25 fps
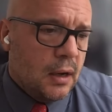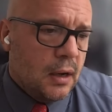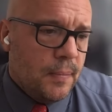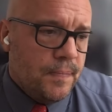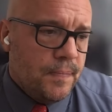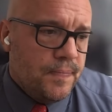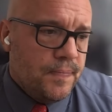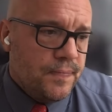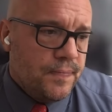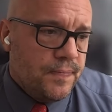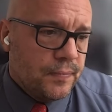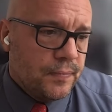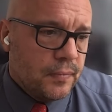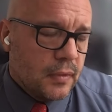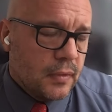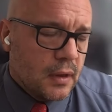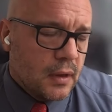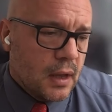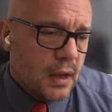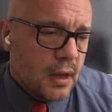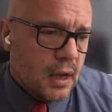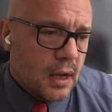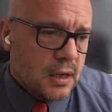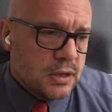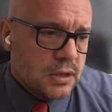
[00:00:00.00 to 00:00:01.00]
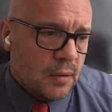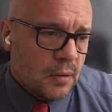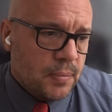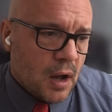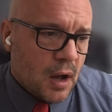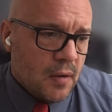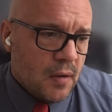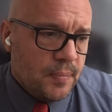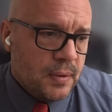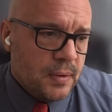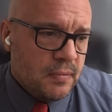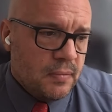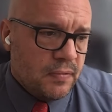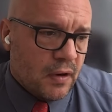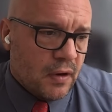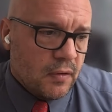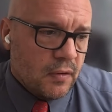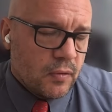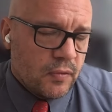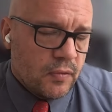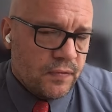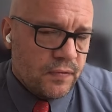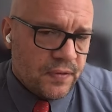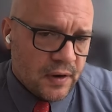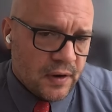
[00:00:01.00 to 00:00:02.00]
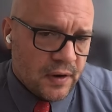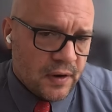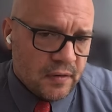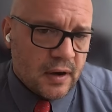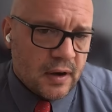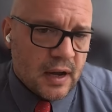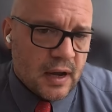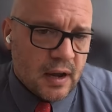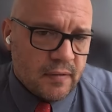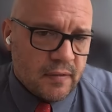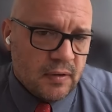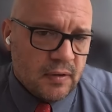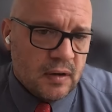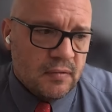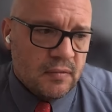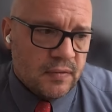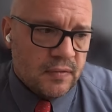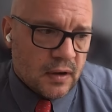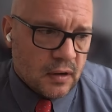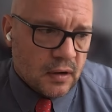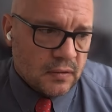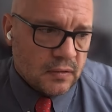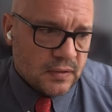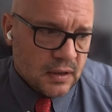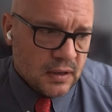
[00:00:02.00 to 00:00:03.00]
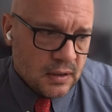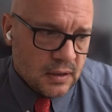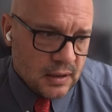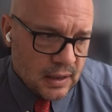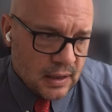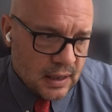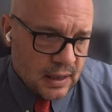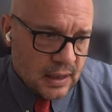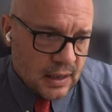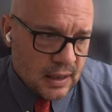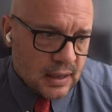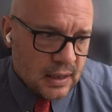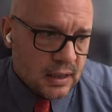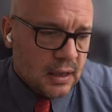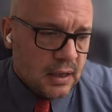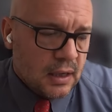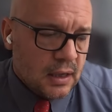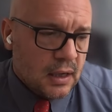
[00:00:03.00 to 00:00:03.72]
Um, so I've, I've been involved, very, very heavily involved in that,